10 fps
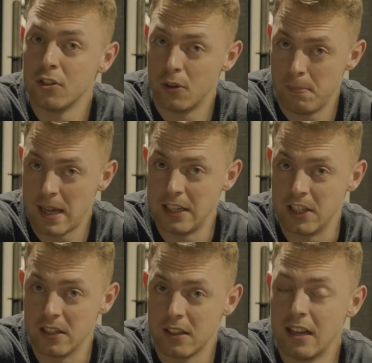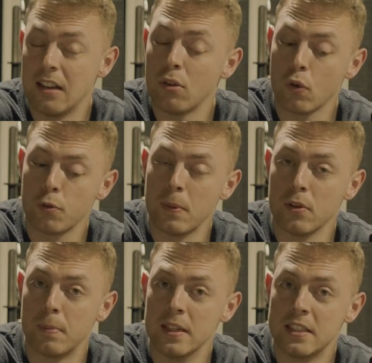to manage it. It is your
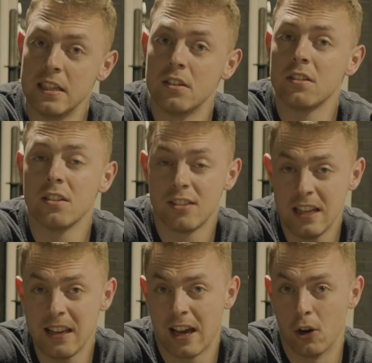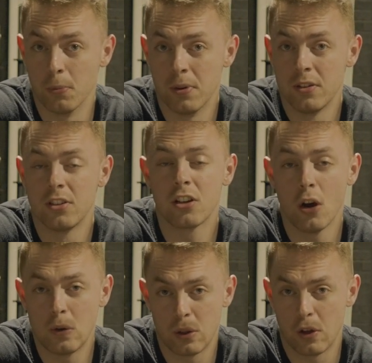responsibility to seek help, to
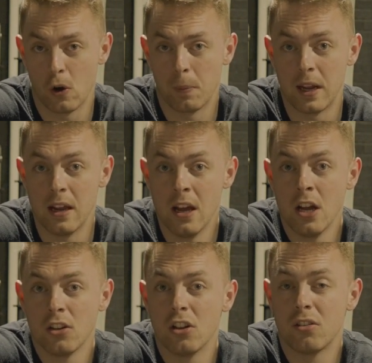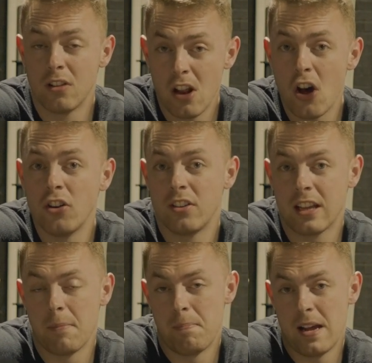go to therapy, to learn to
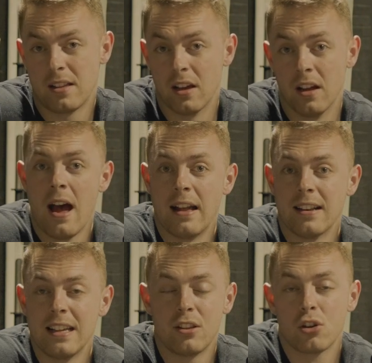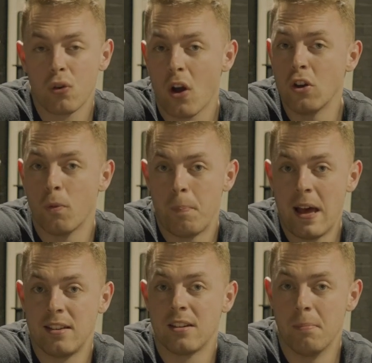get better, and at least try your
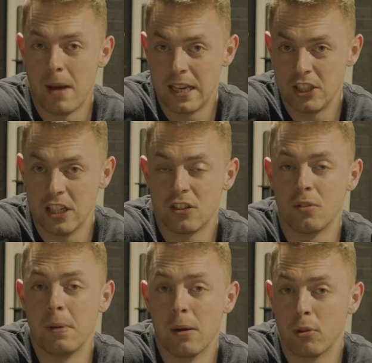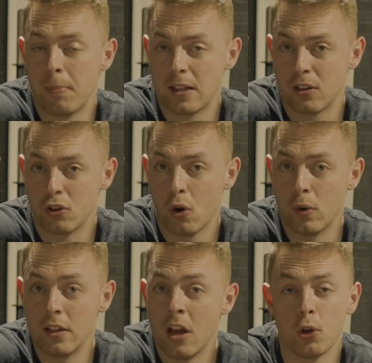best to manage it, to be able to better
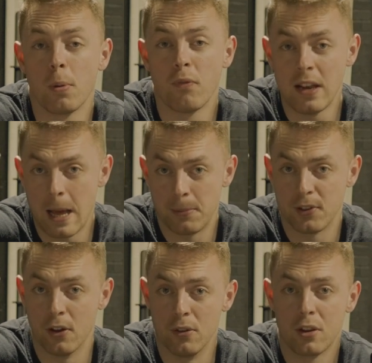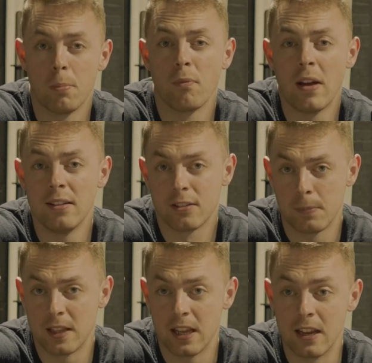control it, to prevent episodes, to prevent
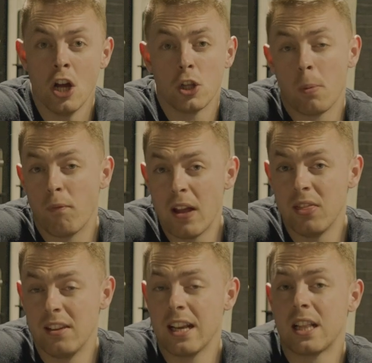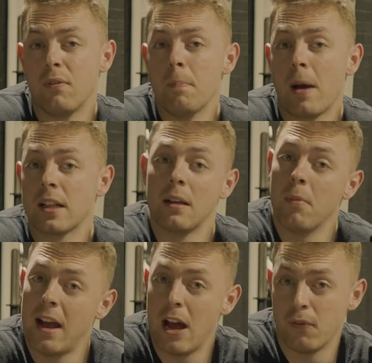splitting, to prevent the negative impact it
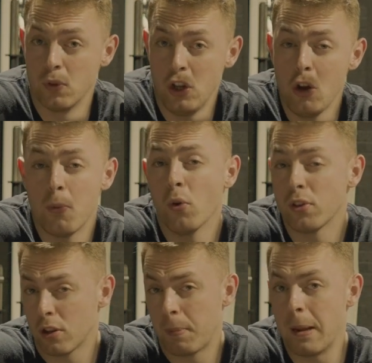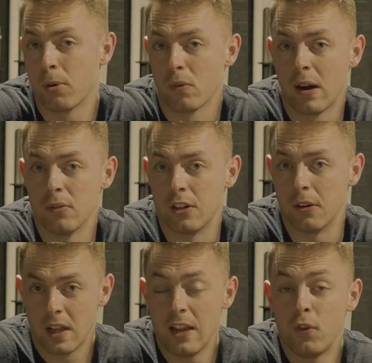might have on you, but also the people around
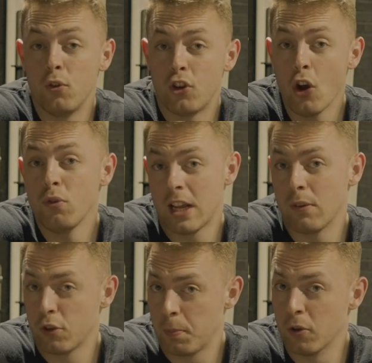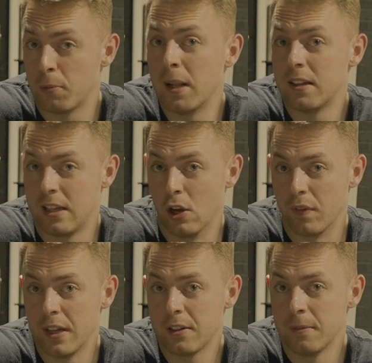you. If you don't take responsibility
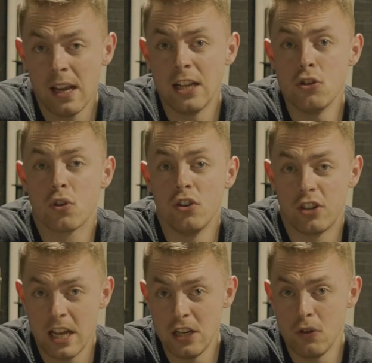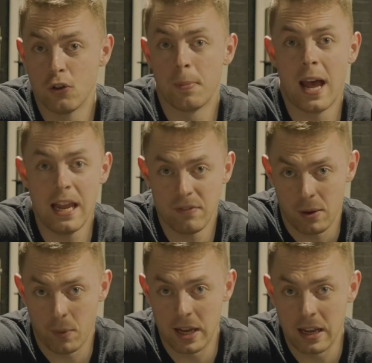of it, and you continue to behave
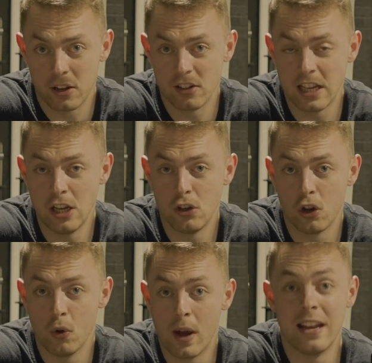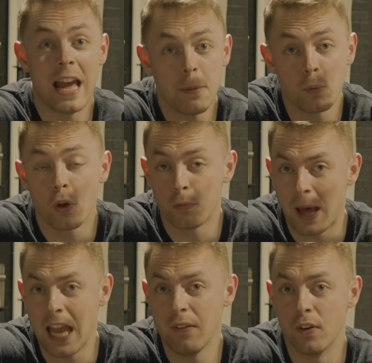that way, continue to enable those
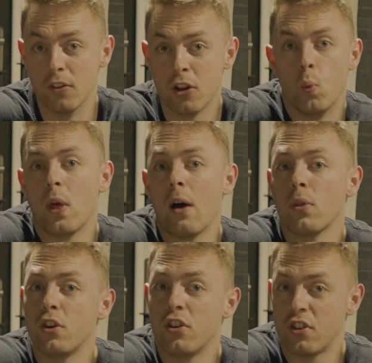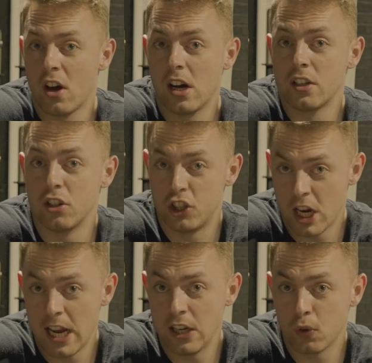behaviors without the desire to
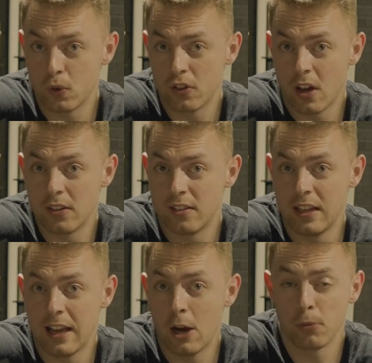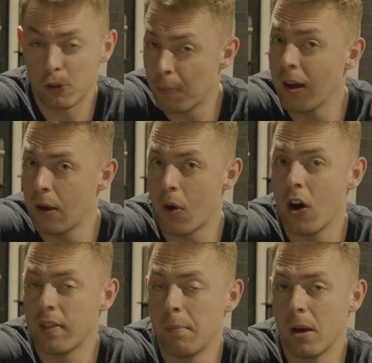change or desire to seek help, despite how
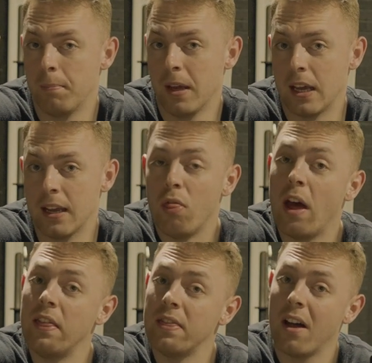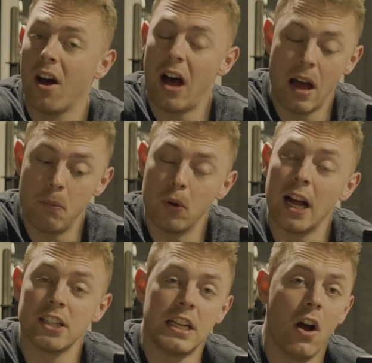hard that might be, then I would
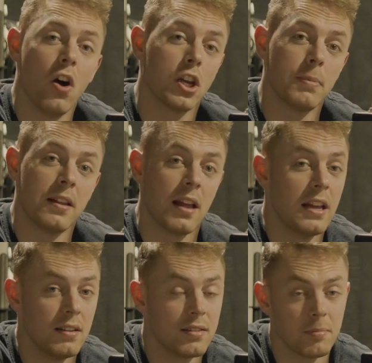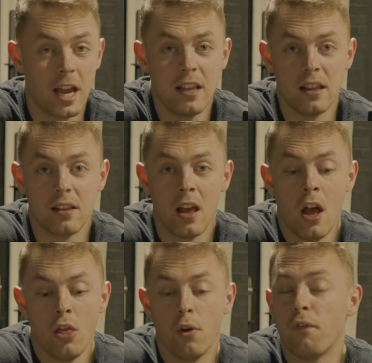actually arguably say in some cases,
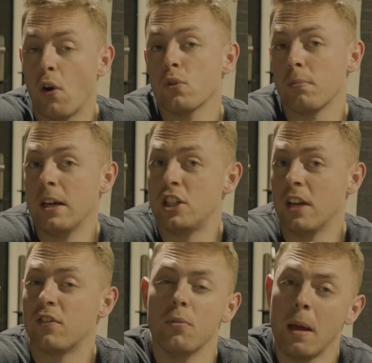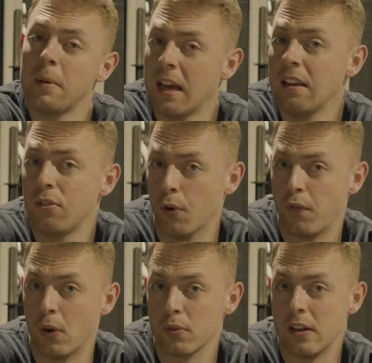the fault may shift. Maybe it is your
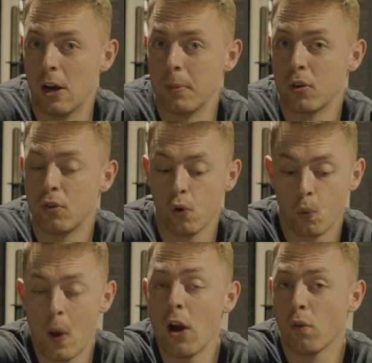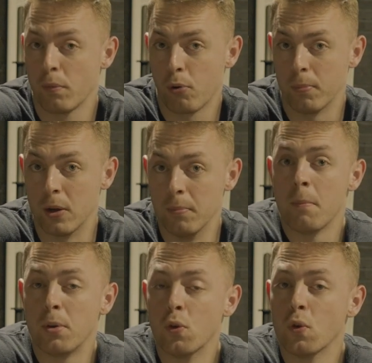fault now because you're aware of a problem,
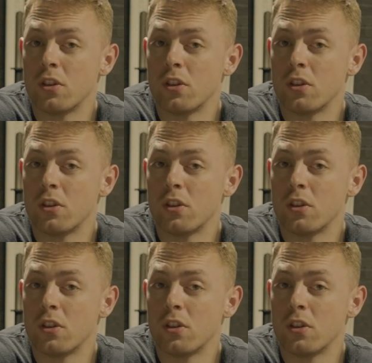but you're